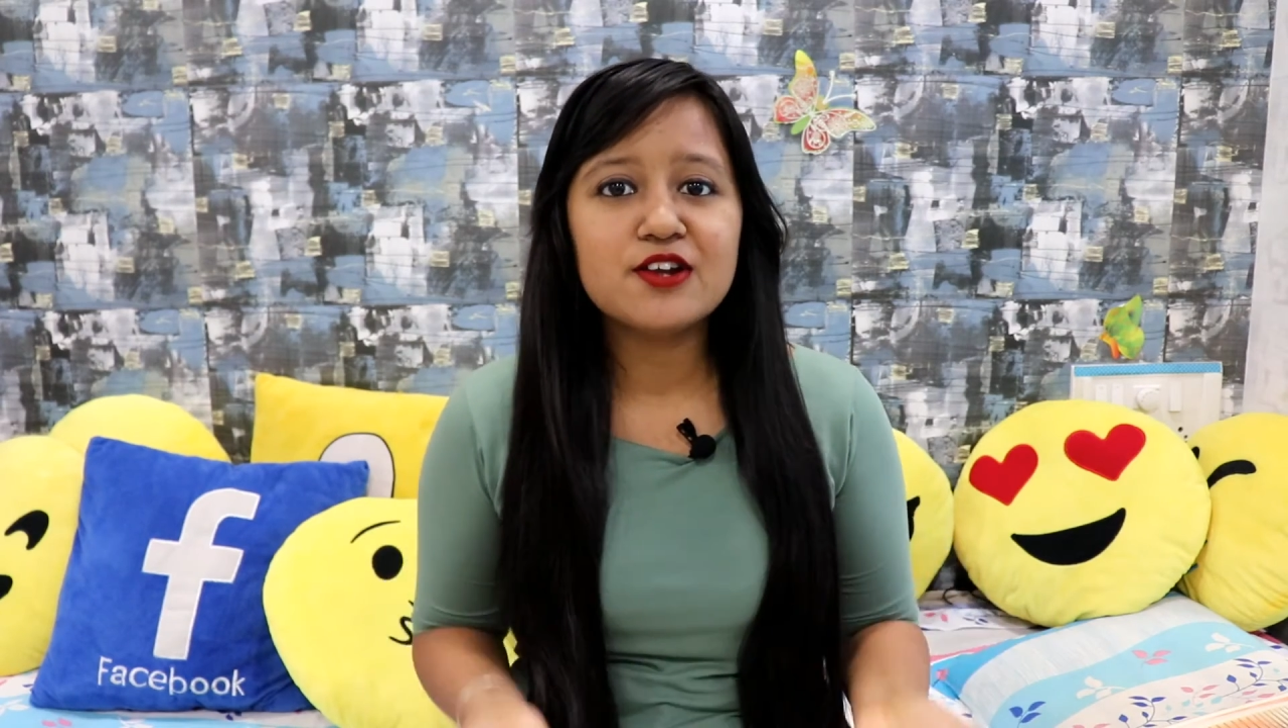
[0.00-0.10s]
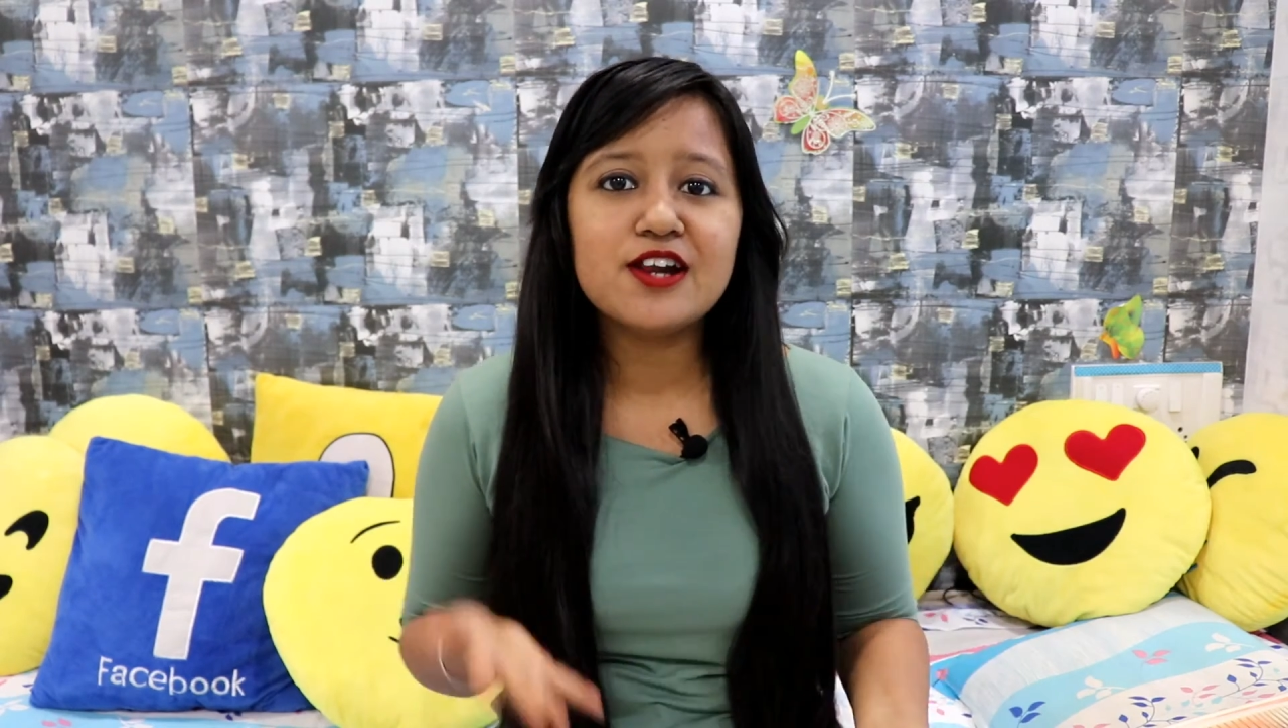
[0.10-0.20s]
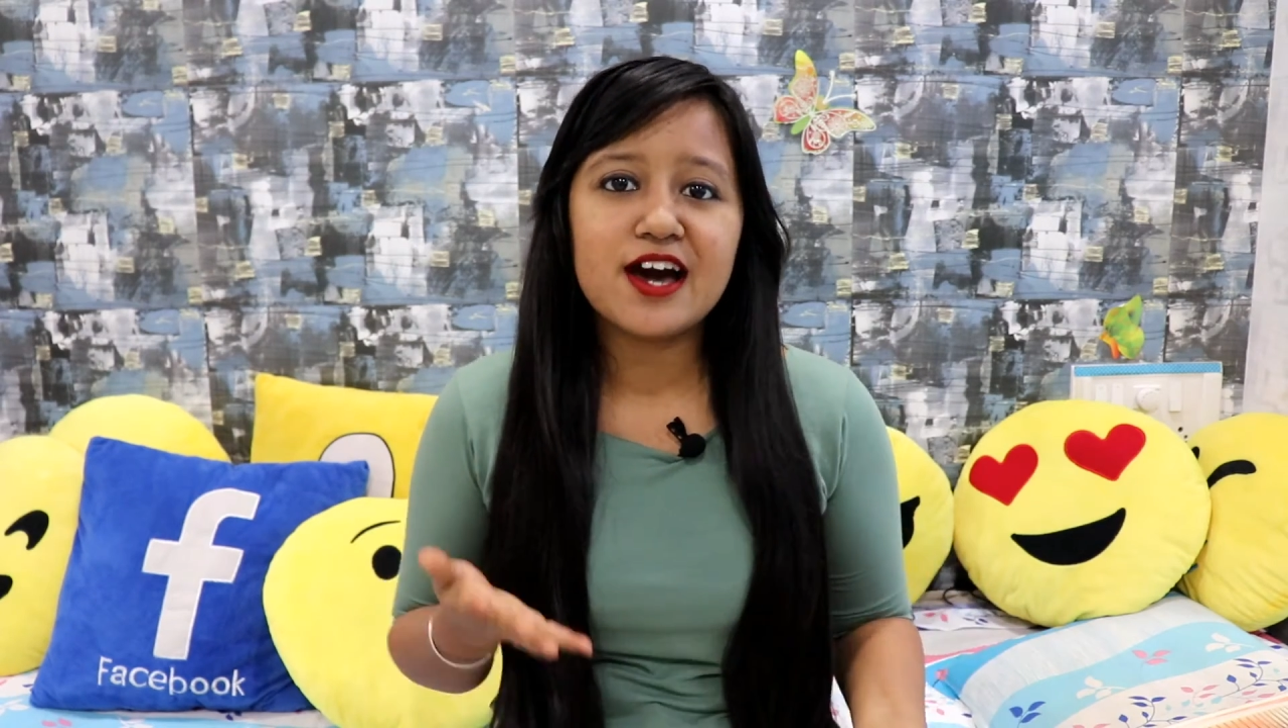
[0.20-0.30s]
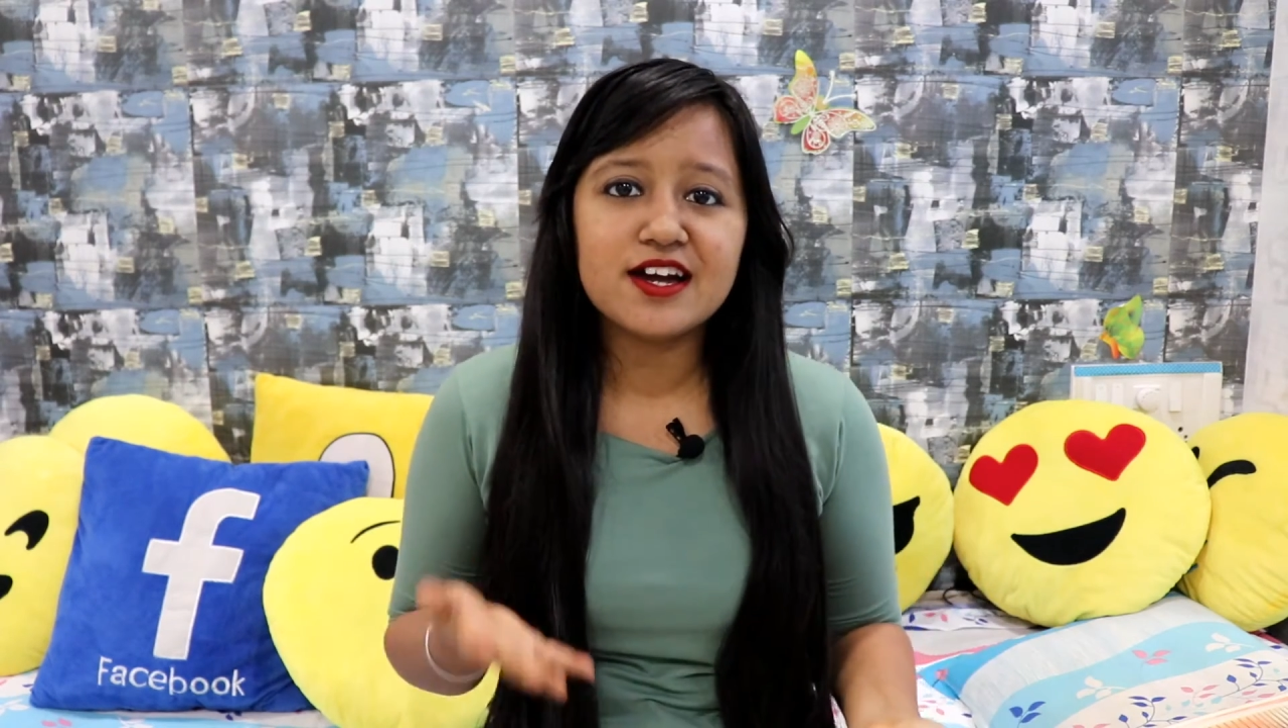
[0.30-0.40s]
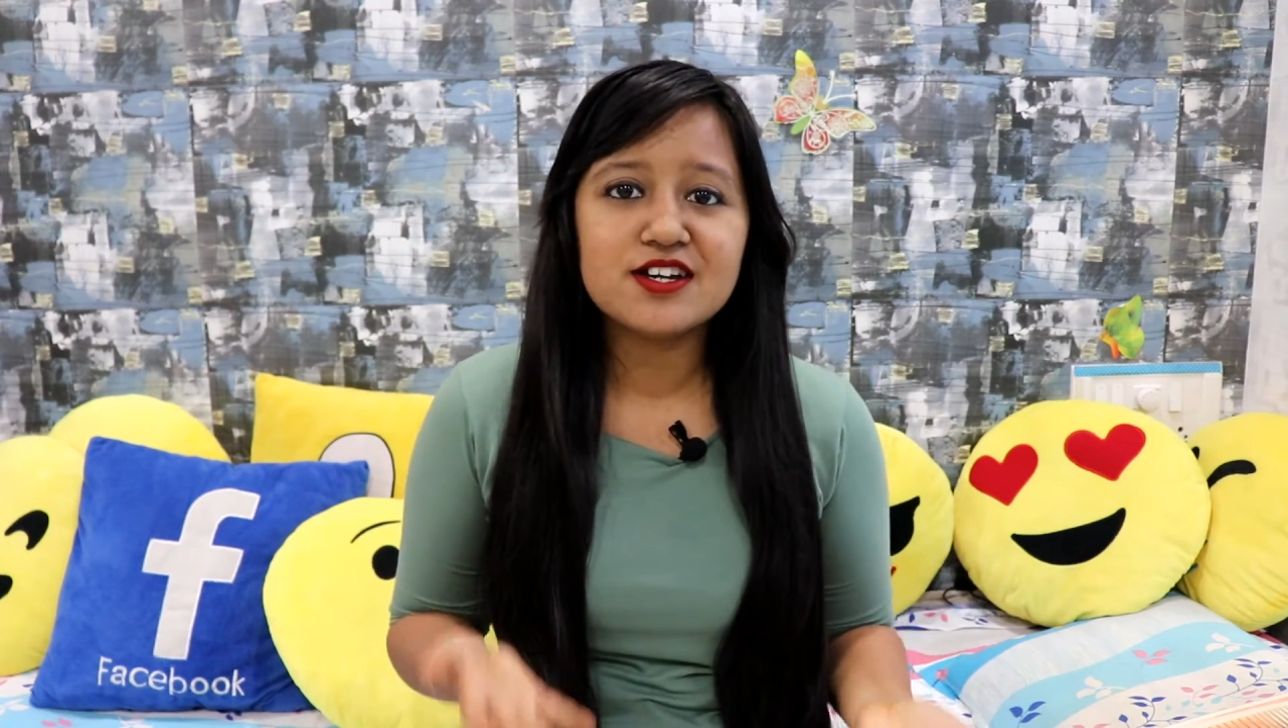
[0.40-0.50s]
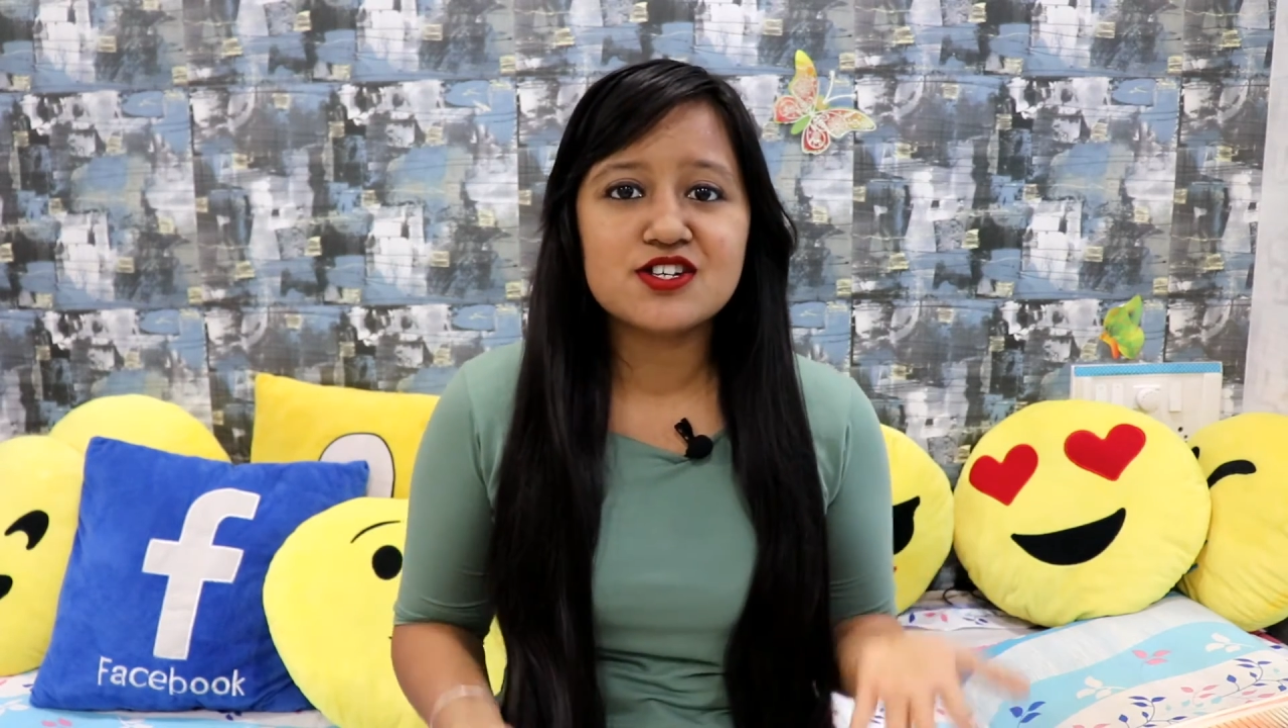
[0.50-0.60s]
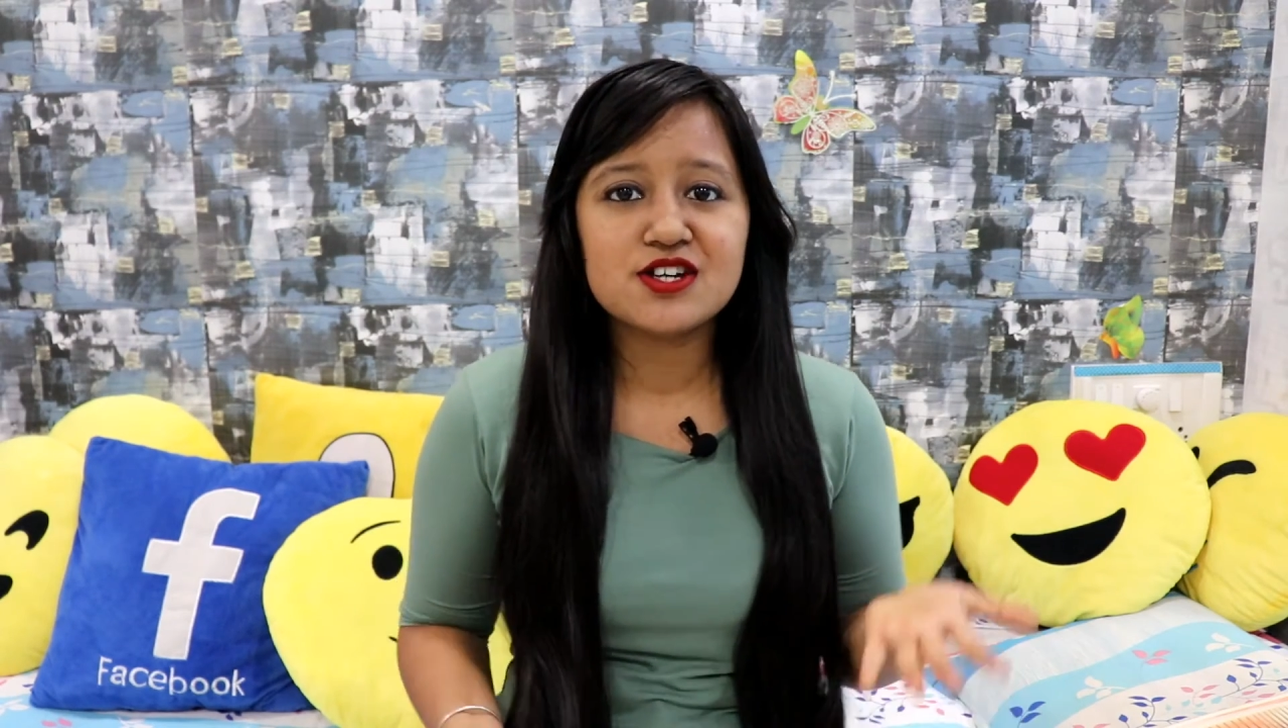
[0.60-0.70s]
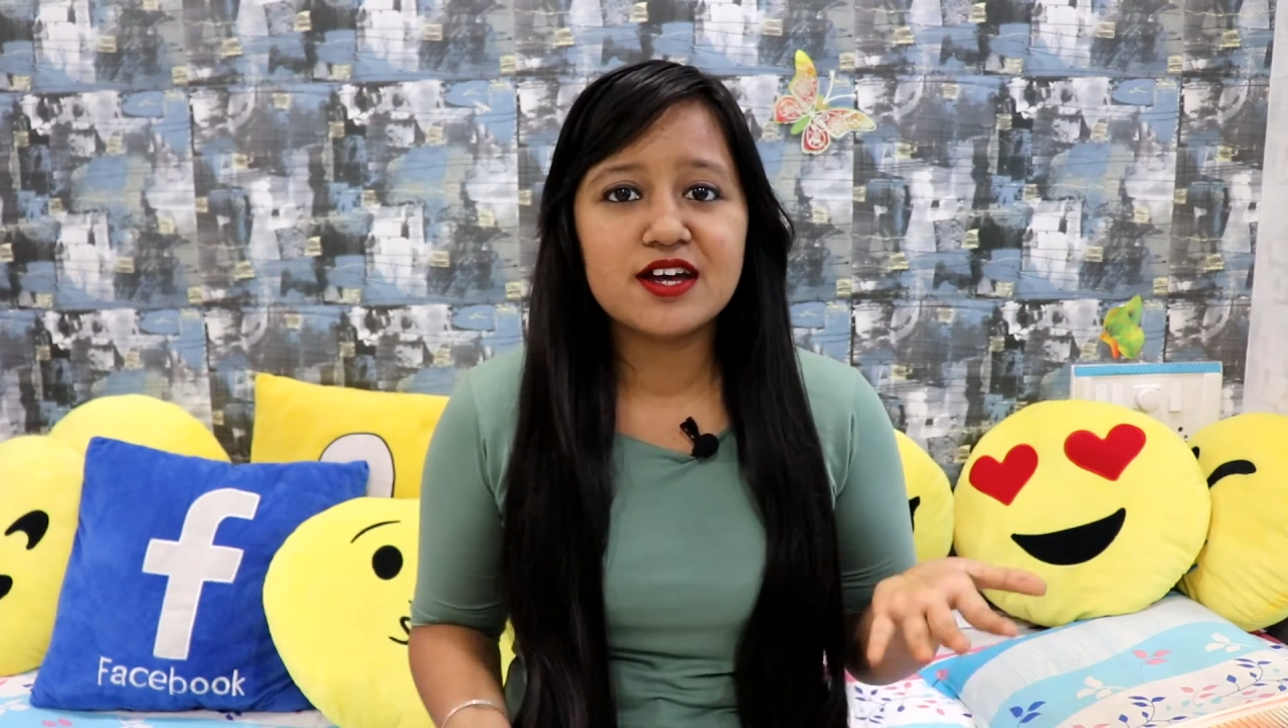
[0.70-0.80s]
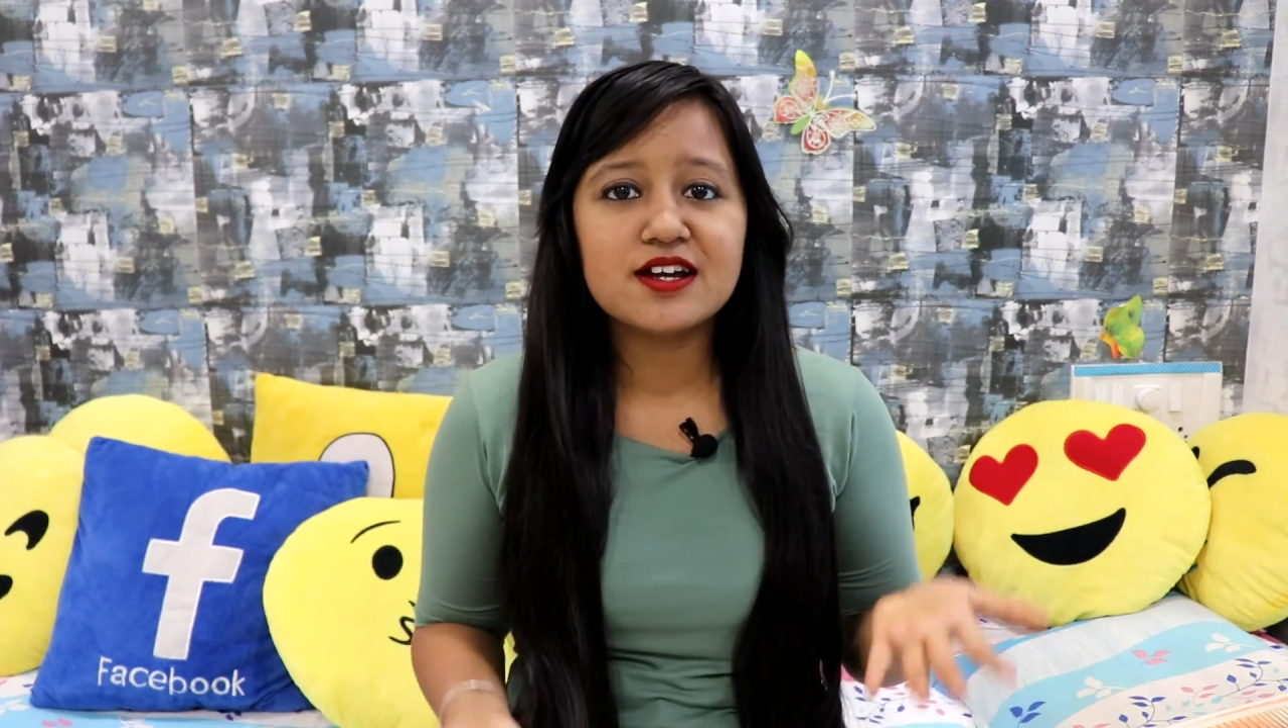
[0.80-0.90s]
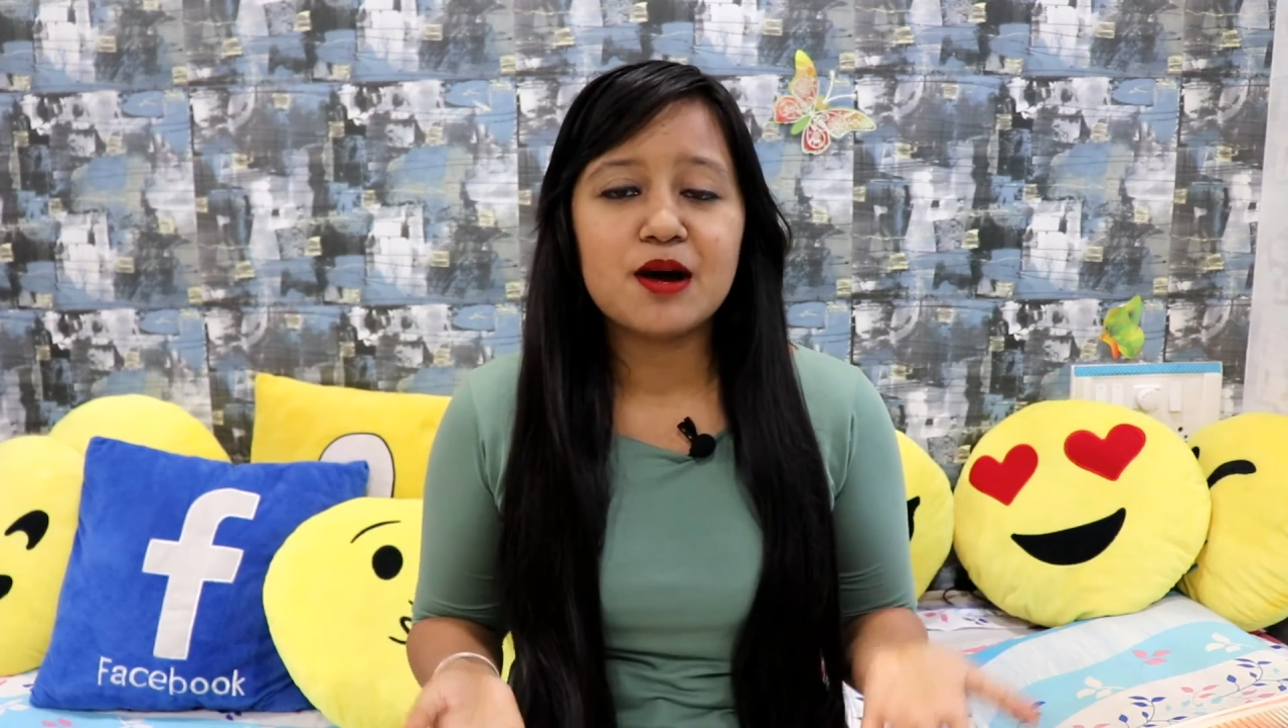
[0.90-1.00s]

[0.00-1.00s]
to like, share,